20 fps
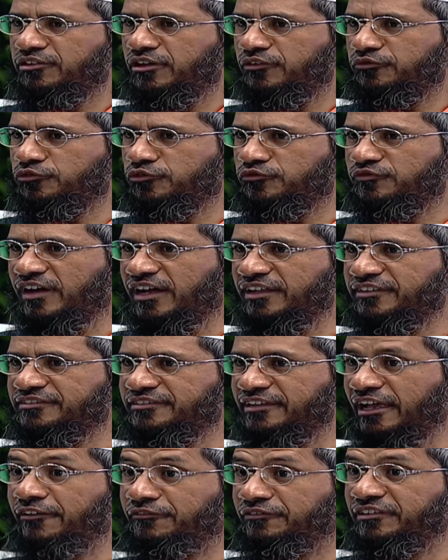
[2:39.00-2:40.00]
you have to fast
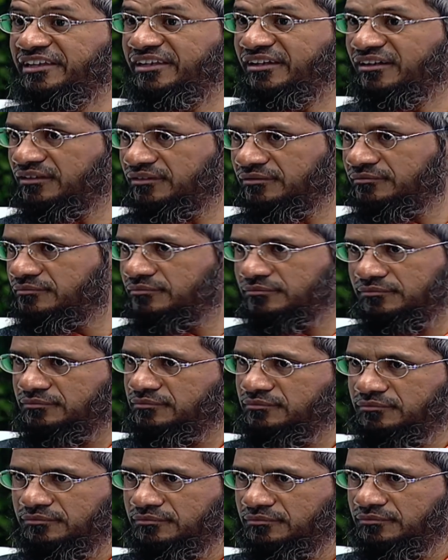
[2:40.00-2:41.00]
every year.
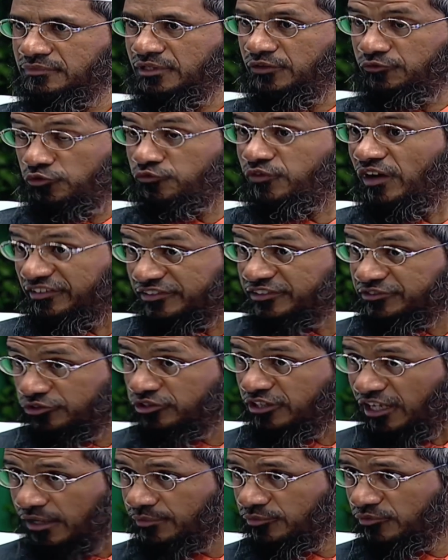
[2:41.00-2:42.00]
If you fast, it's
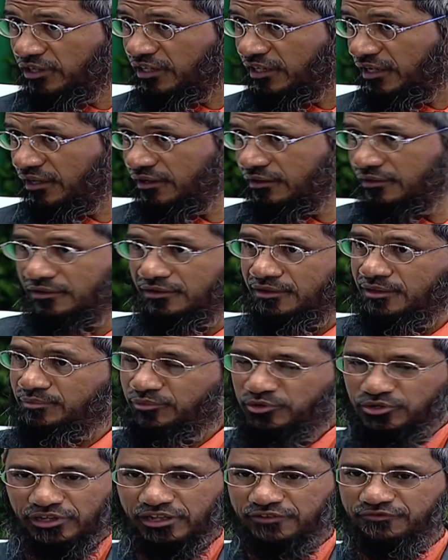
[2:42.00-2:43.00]
good, alhamdulillah.
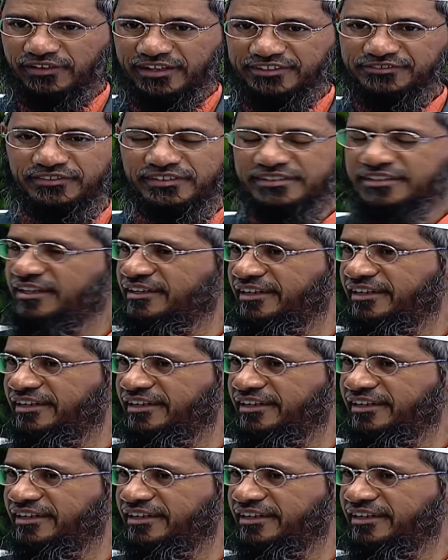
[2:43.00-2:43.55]
But you can fast 1 year,